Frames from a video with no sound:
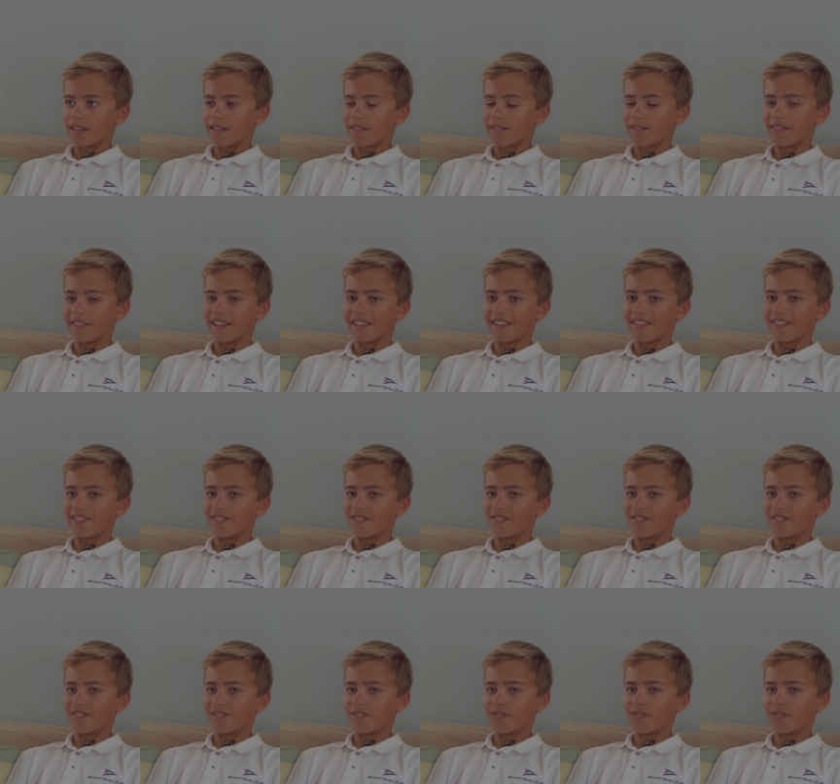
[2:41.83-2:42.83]
We,
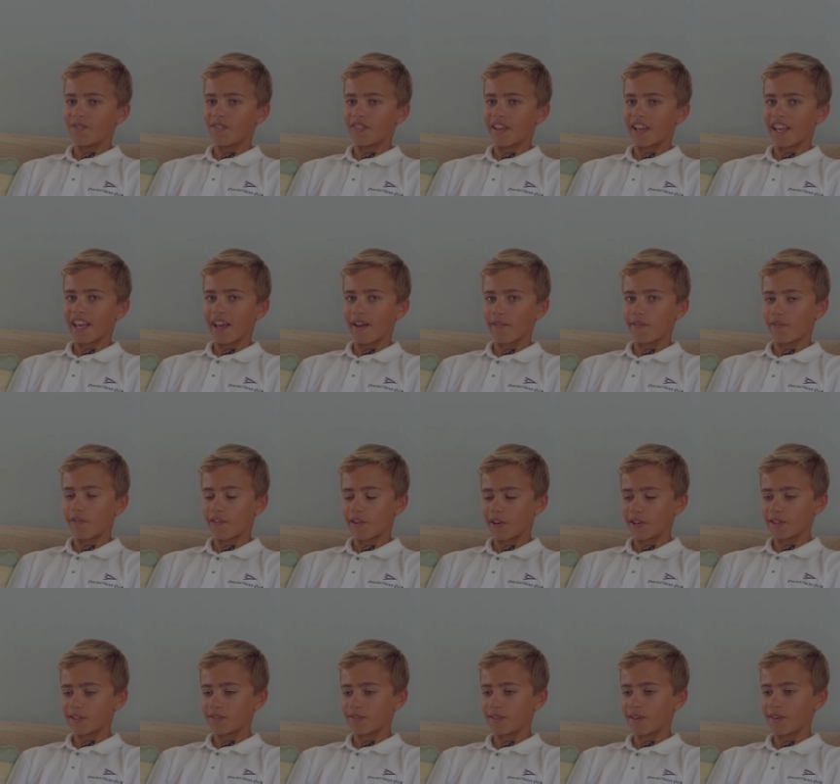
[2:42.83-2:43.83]
like, at
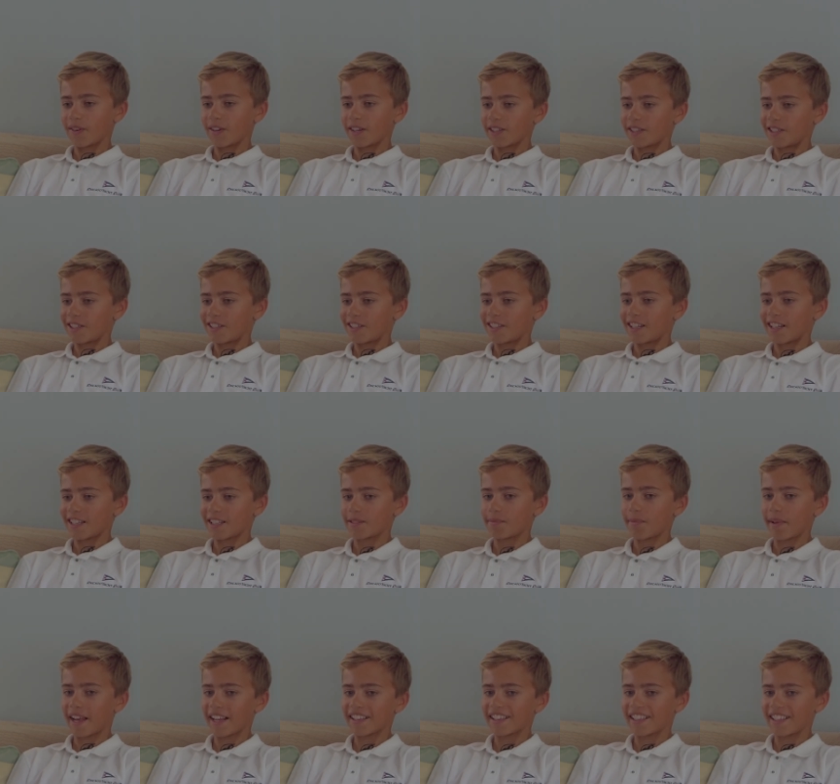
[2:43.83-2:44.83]
first we were just
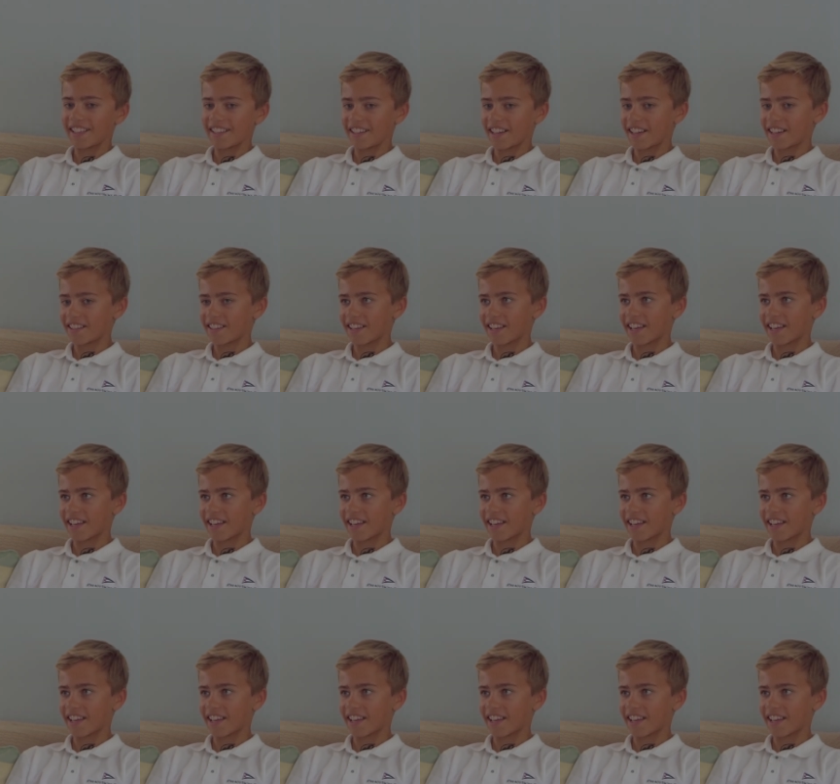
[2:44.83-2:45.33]
expecting not to